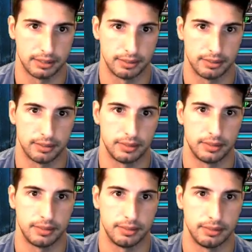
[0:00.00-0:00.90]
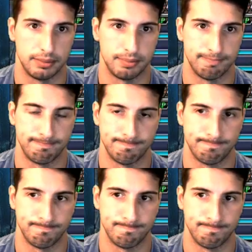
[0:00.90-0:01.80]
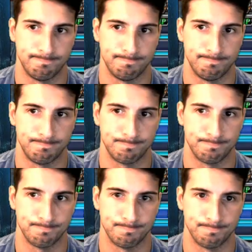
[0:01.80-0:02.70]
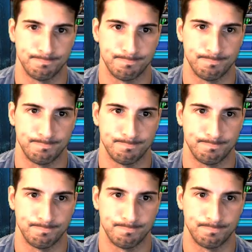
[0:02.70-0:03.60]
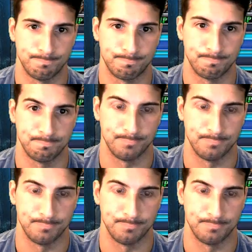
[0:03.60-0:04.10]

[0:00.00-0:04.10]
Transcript: Nothing is said.